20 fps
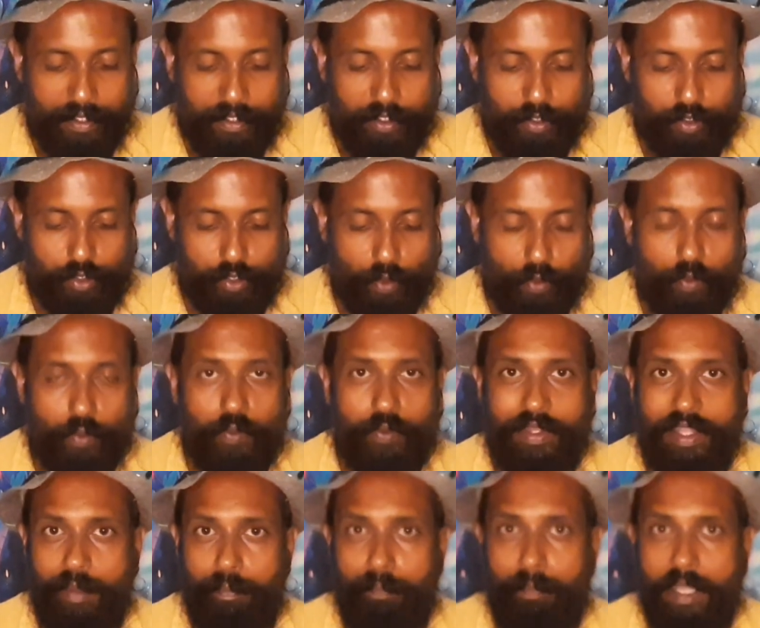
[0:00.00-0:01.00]
So
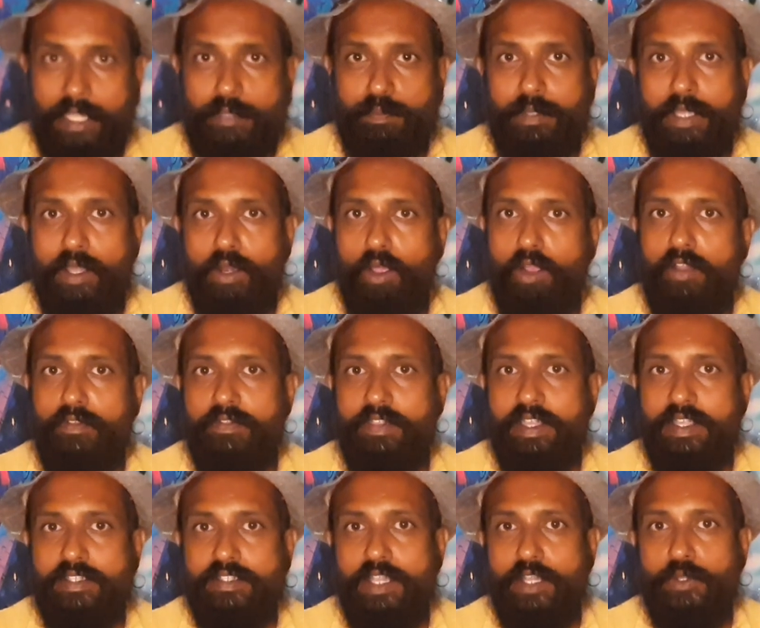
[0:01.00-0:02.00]
there must be a lot of
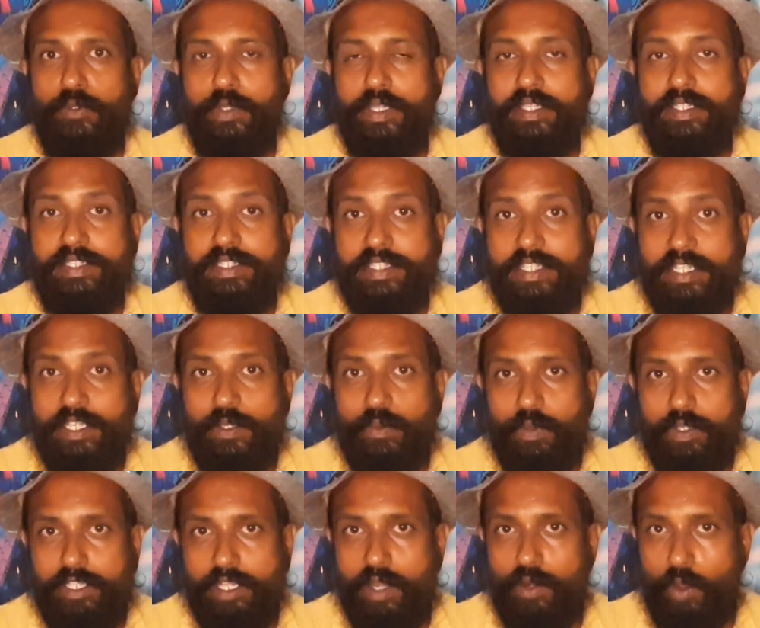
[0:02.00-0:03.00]
things that you can see
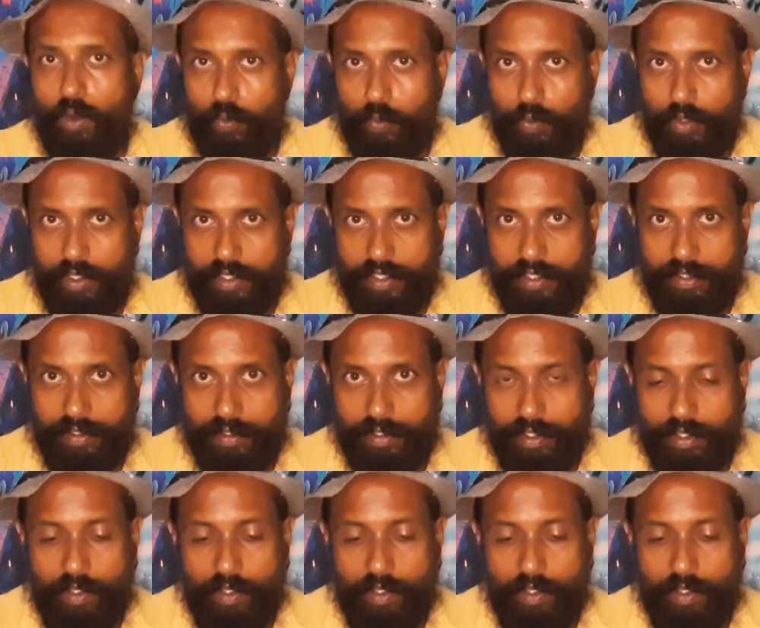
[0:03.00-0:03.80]
which are not working.